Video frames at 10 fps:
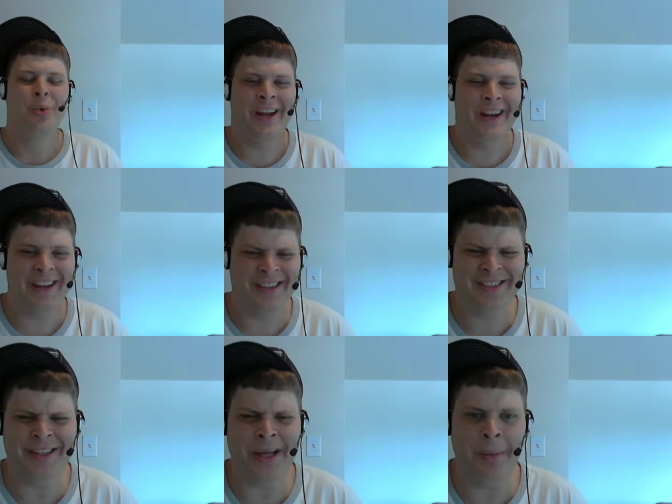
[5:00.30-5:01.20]
when he did
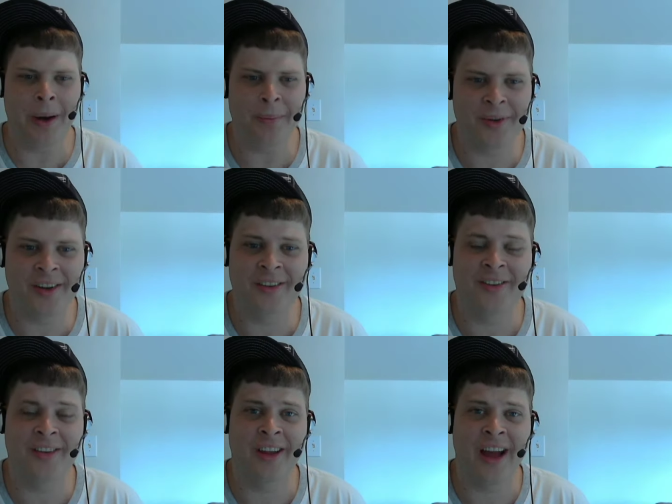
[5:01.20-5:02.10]
step up to,
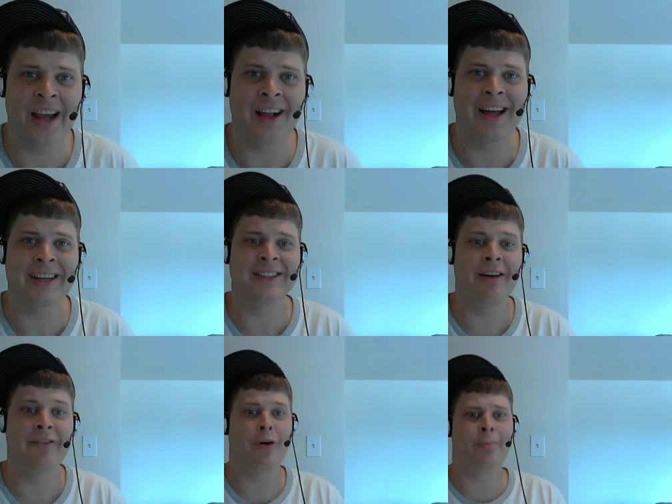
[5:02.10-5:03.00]
to the high class
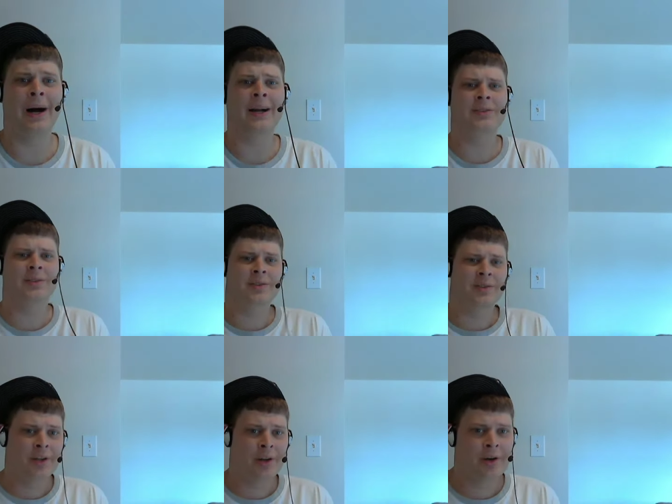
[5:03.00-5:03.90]
level of boxers, you know,